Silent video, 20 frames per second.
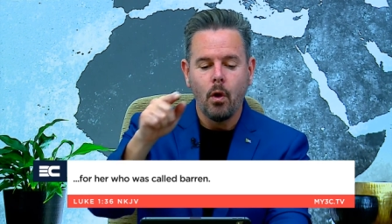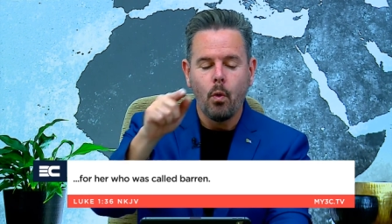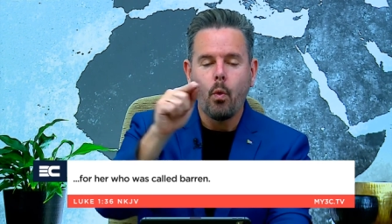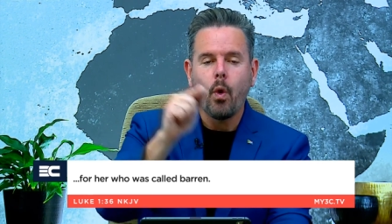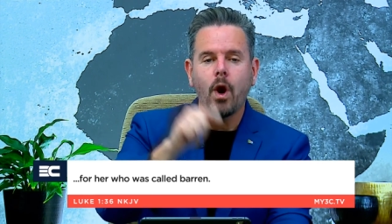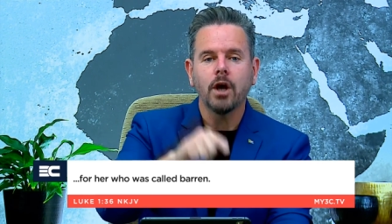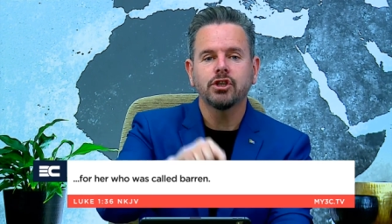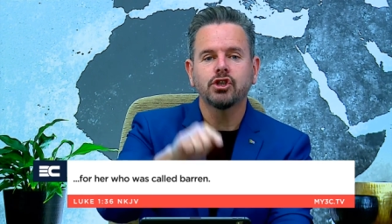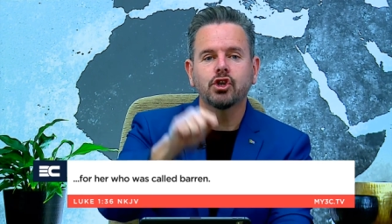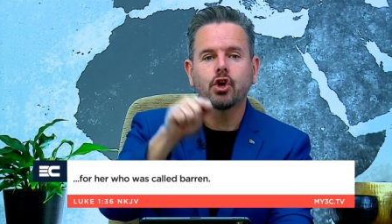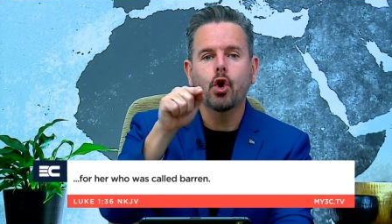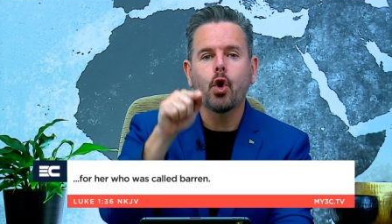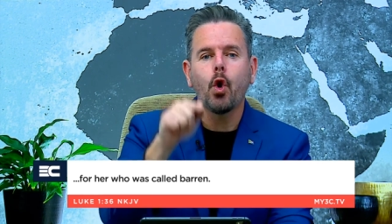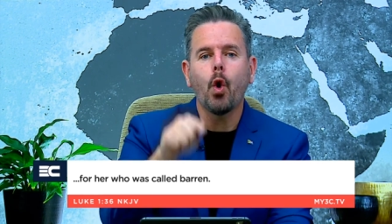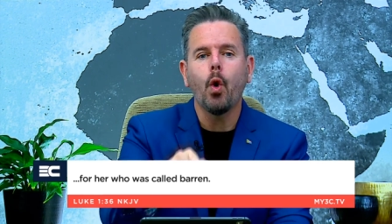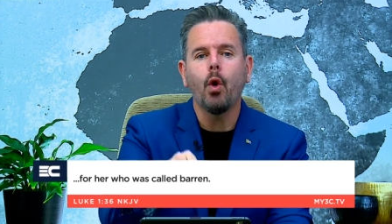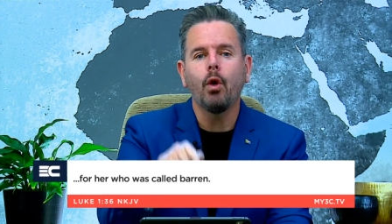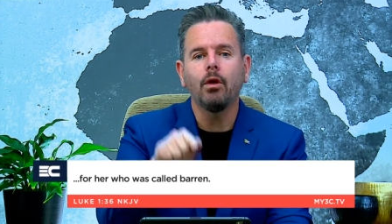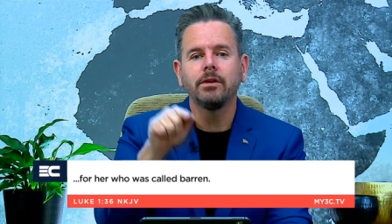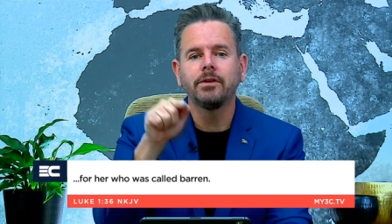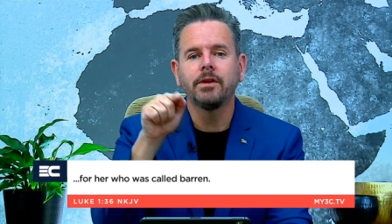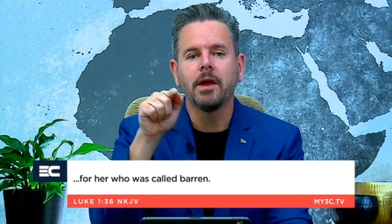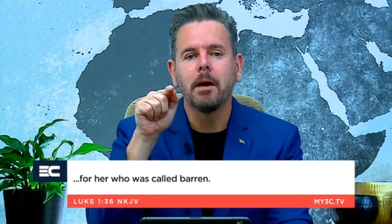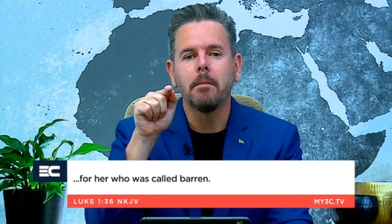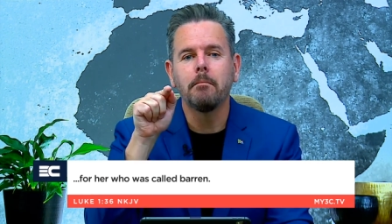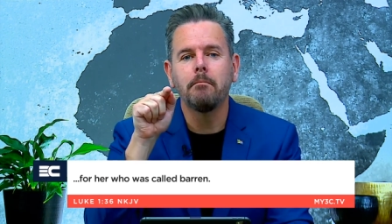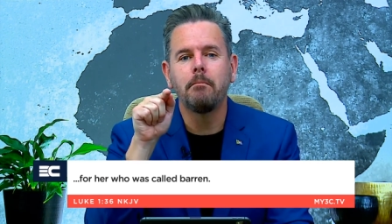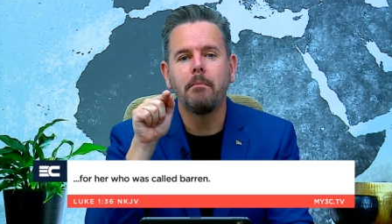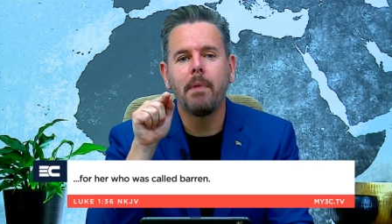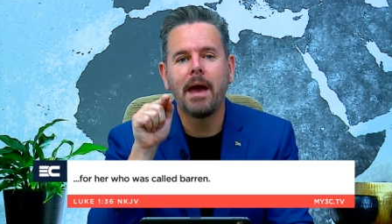was called
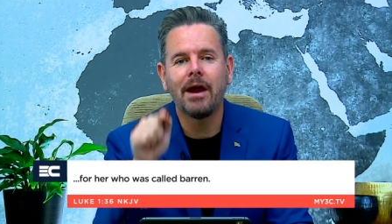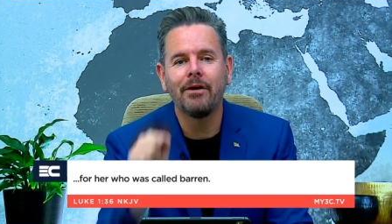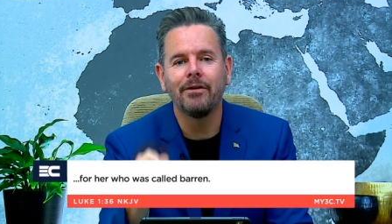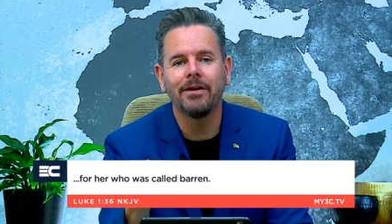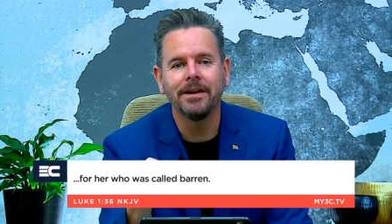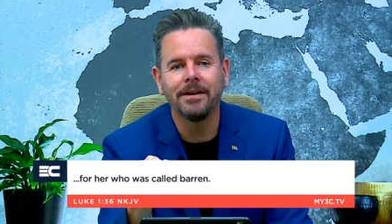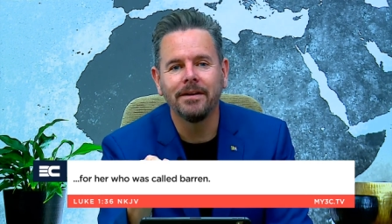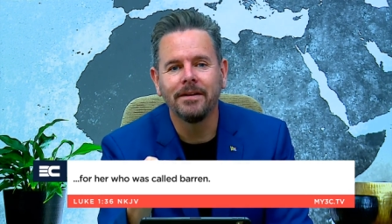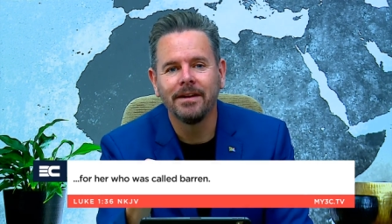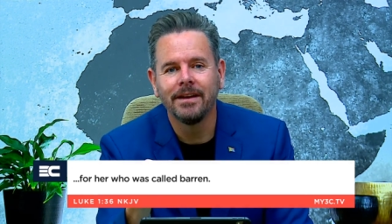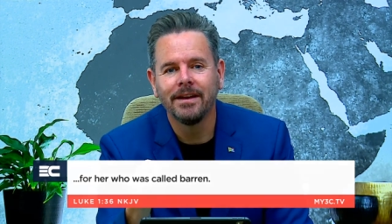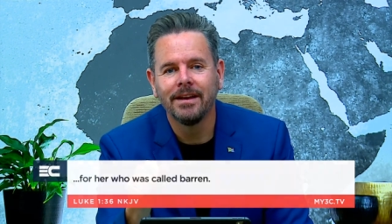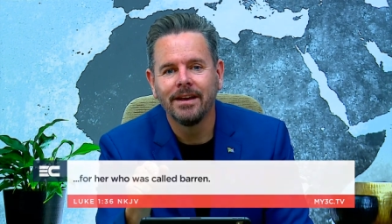barren.